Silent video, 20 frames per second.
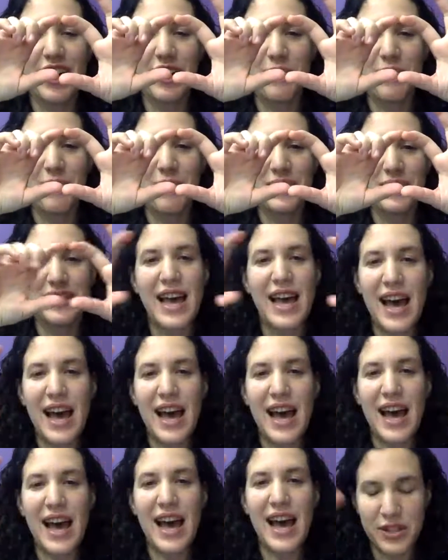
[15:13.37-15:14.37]
um,
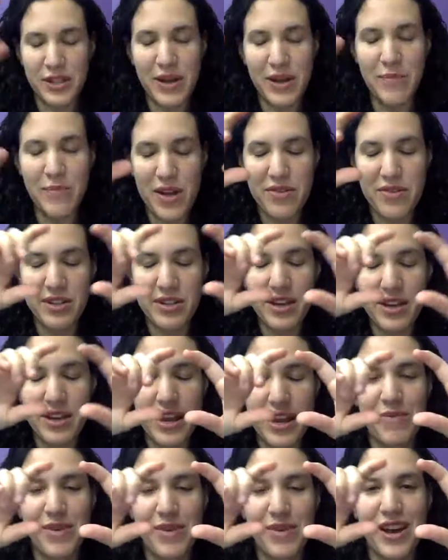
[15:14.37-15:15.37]
Seth, which is my brother's
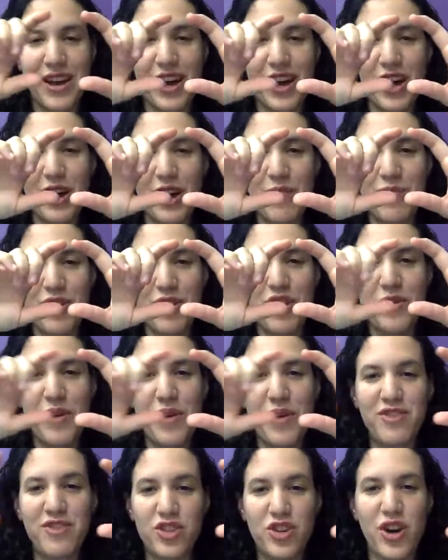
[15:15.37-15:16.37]
name, um,
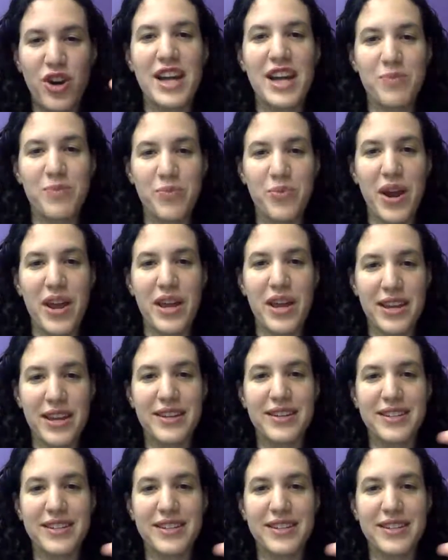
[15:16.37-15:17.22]
you have tried to break